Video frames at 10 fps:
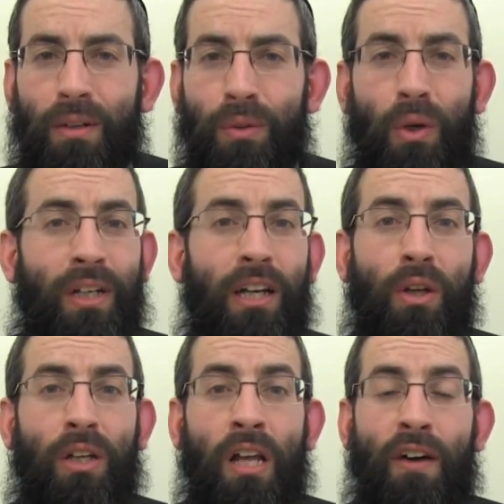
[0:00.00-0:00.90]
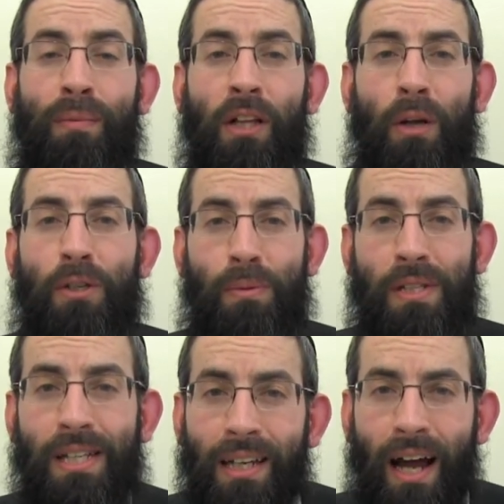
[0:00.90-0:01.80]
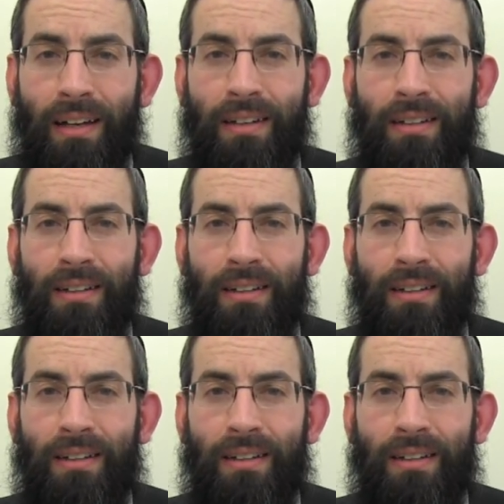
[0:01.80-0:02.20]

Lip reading: We don't need to learn it from Halacha Mishmei Sinai.